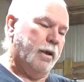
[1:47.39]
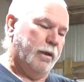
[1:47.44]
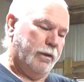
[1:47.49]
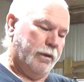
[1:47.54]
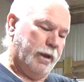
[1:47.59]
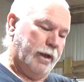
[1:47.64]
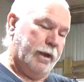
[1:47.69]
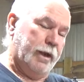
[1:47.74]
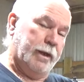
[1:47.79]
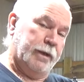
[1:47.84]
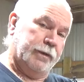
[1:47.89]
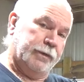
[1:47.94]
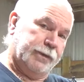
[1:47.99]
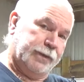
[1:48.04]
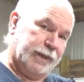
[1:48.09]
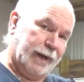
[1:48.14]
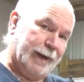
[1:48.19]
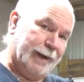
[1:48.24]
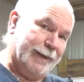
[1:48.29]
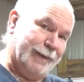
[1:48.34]
Then
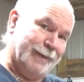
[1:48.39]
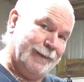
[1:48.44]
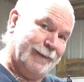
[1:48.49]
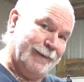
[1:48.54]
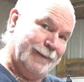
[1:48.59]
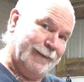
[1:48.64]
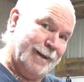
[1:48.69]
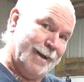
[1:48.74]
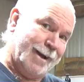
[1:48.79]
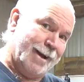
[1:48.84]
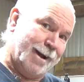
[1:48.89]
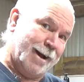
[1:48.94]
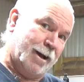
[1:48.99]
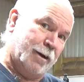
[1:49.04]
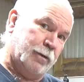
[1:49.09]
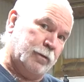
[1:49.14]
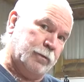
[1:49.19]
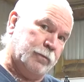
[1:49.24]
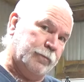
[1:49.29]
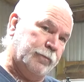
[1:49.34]
tighten it
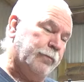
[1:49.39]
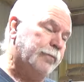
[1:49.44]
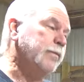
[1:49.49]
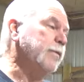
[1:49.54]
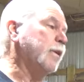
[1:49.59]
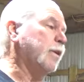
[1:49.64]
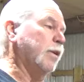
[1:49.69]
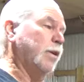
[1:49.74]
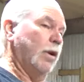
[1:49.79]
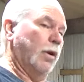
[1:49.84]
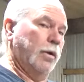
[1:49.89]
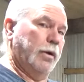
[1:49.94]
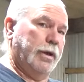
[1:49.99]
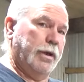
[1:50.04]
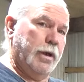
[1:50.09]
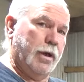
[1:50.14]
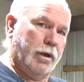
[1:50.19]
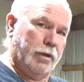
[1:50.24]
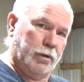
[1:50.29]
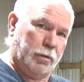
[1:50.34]
down, go to
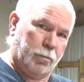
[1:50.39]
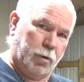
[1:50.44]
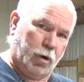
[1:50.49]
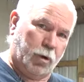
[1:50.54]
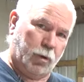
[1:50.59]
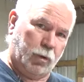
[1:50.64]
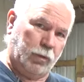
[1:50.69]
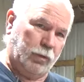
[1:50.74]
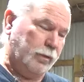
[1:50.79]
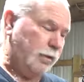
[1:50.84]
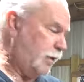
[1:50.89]
the other bolt.